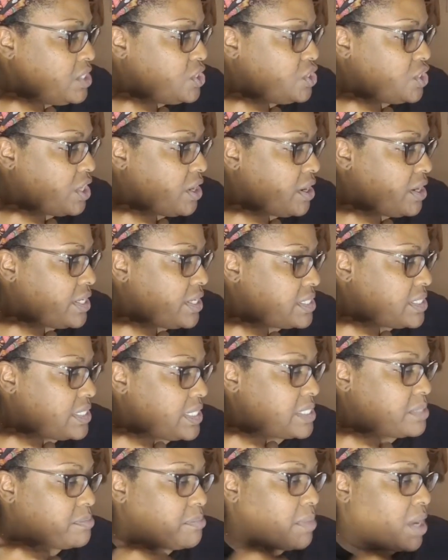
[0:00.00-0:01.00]
GRS
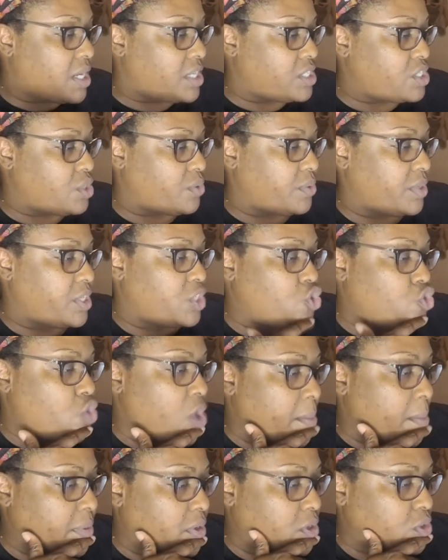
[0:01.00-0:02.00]
is monitoring
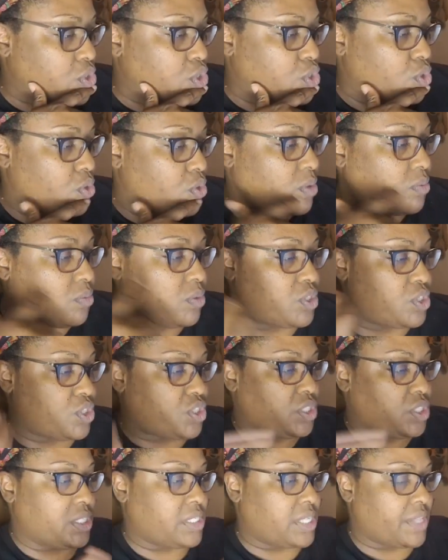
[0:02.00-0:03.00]
tropical storm,
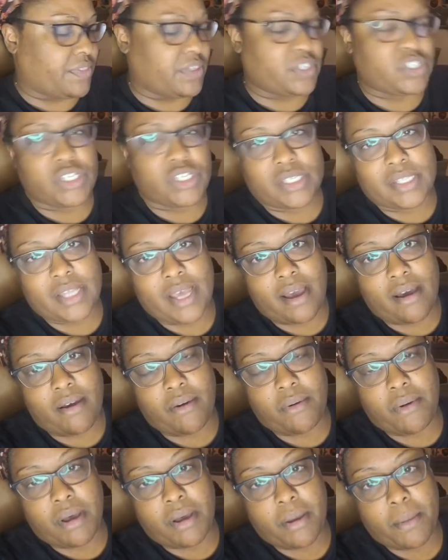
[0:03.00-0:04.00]
which I think she's
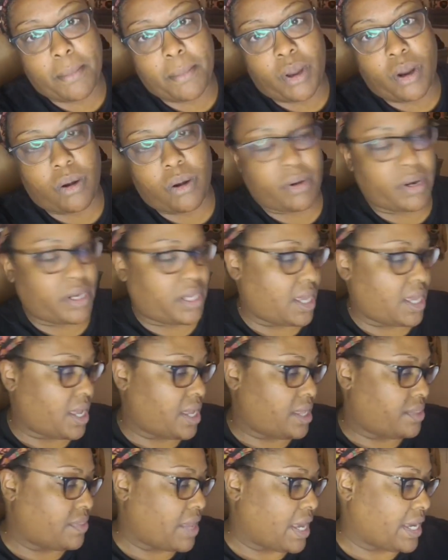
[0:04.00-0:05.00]
now hurricane.